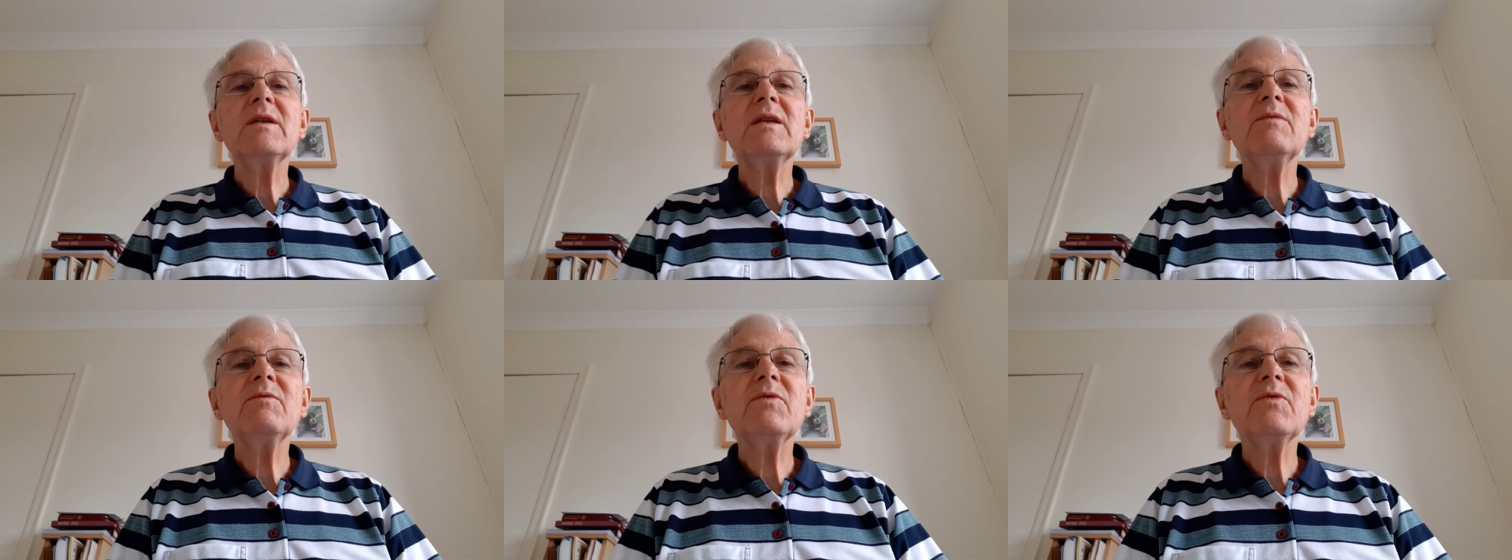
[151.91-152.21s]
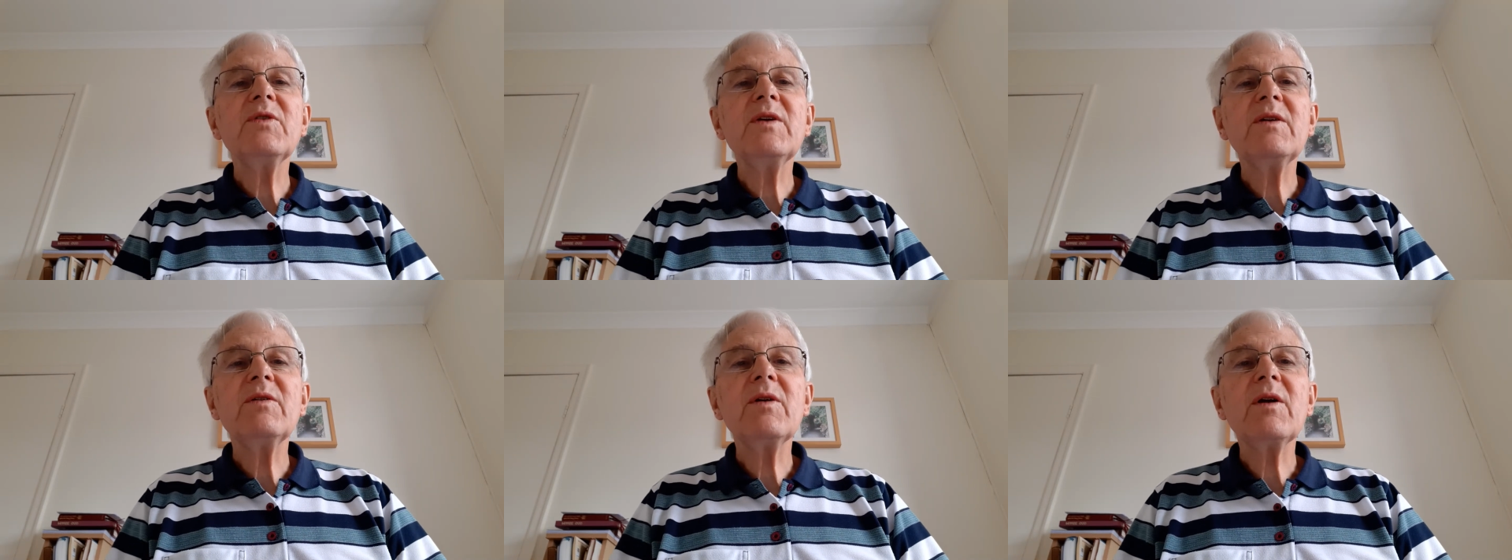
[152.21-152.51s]

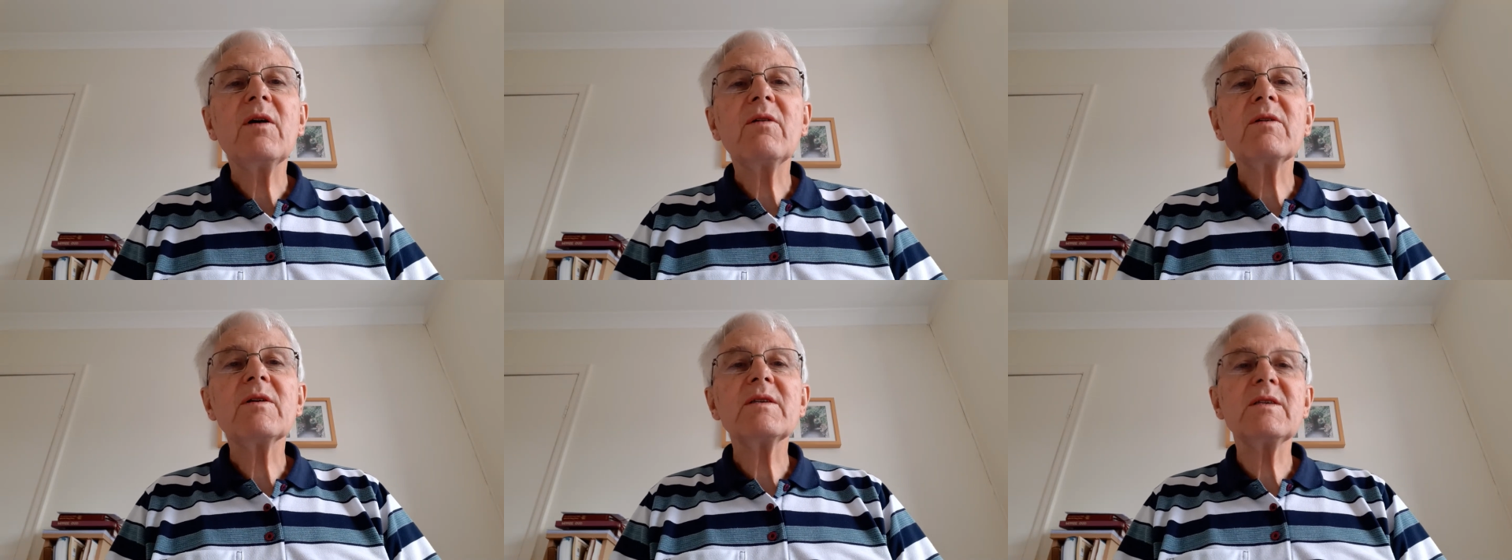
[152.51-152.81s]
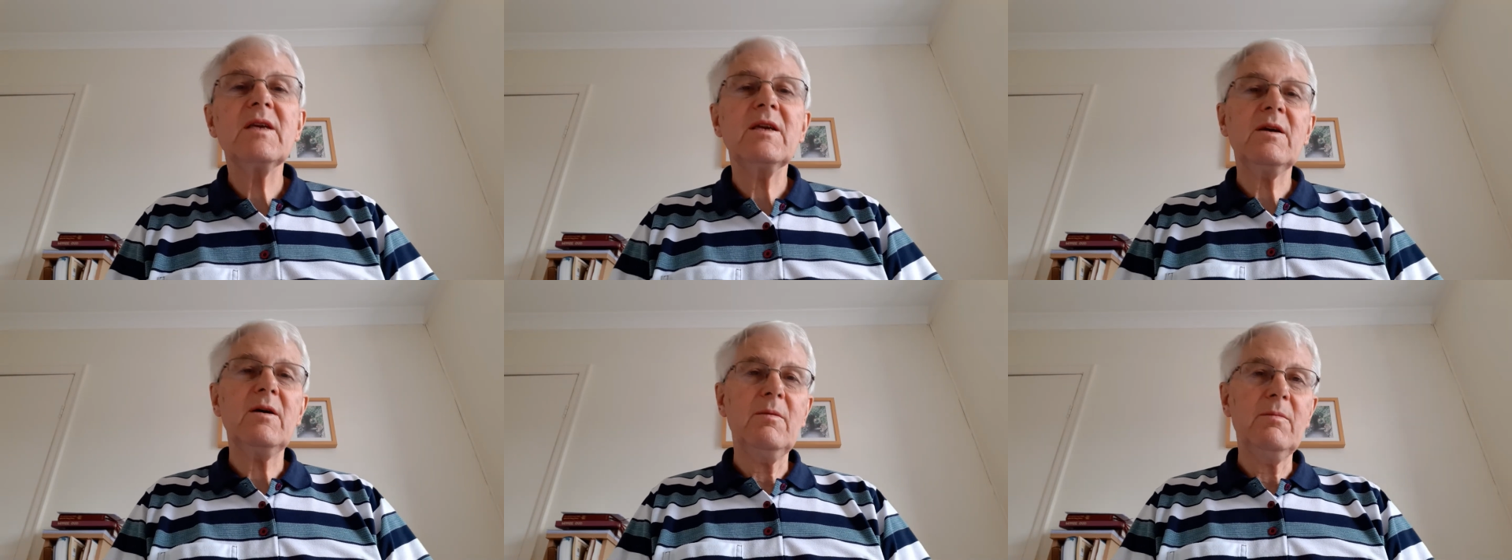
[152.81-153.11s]

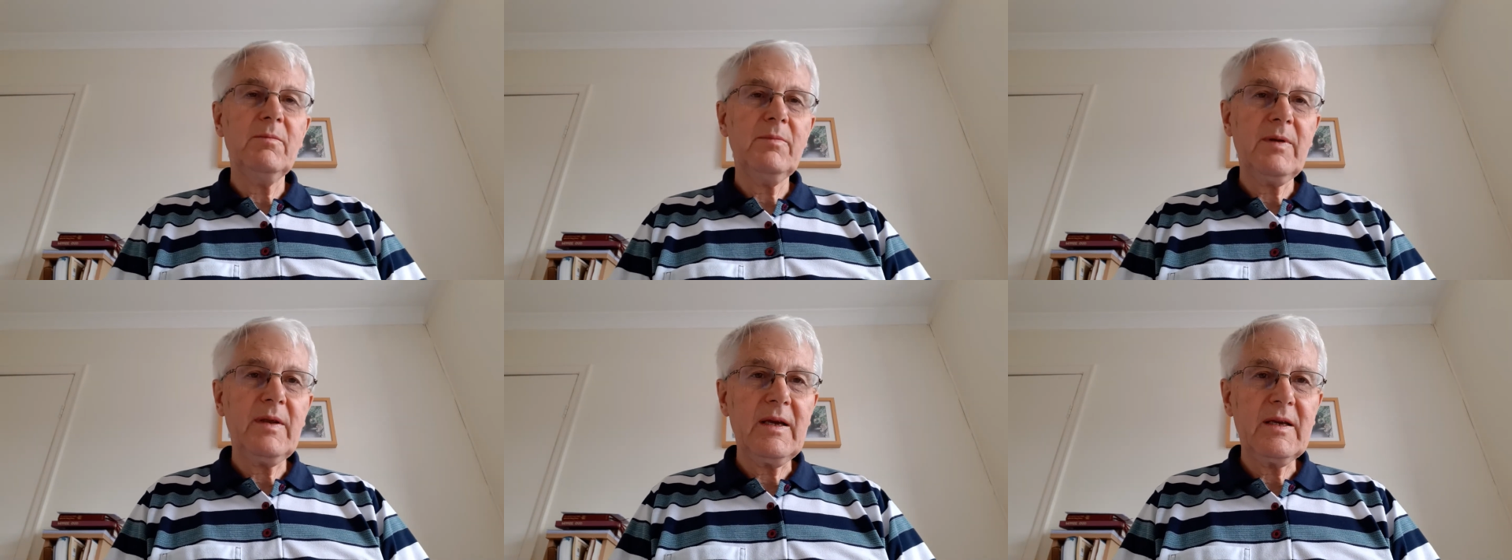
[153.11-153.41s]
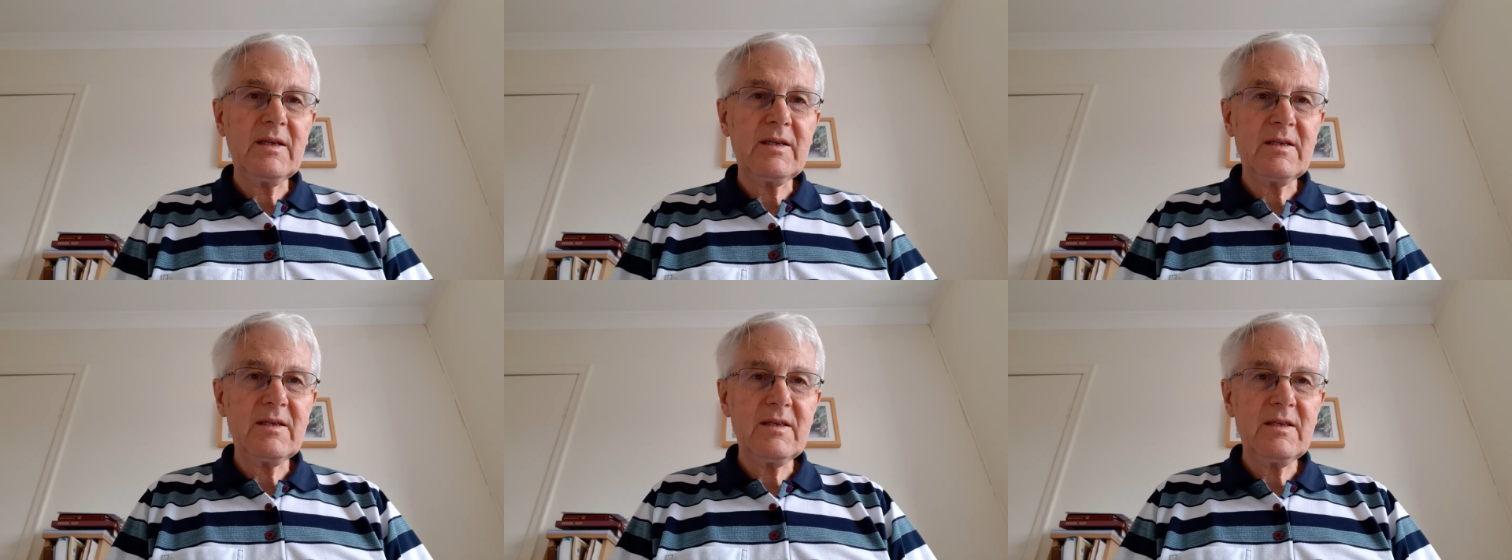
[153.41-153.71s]
inferiority
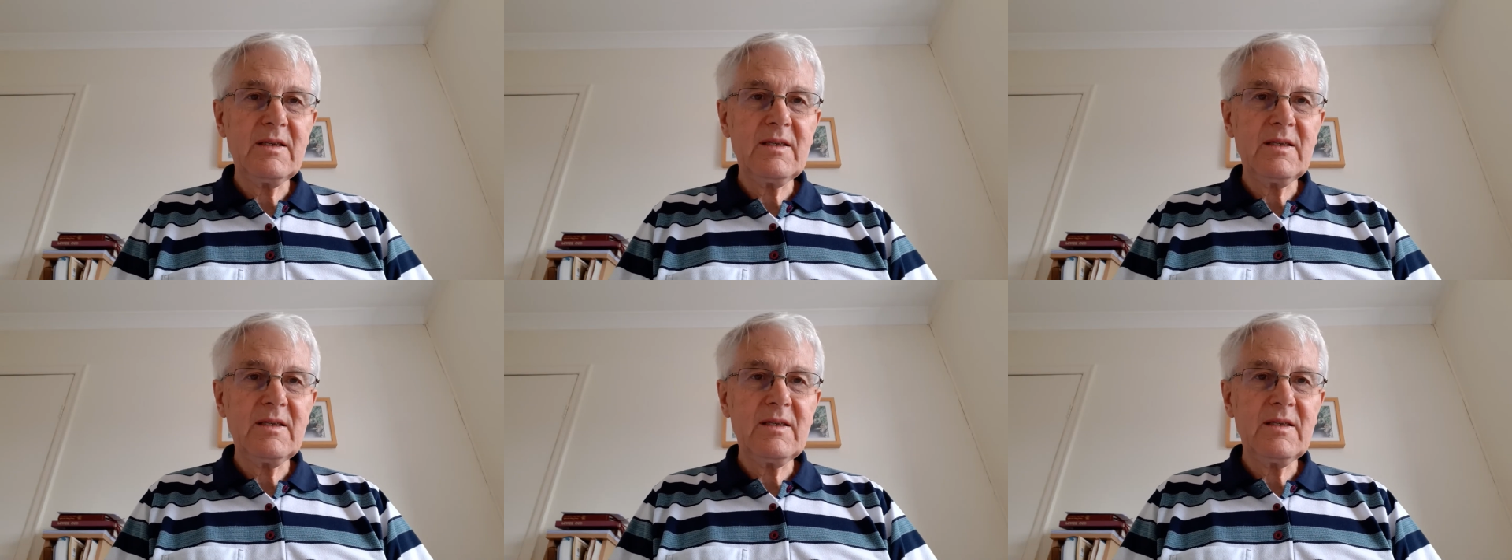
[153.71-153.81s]
complex.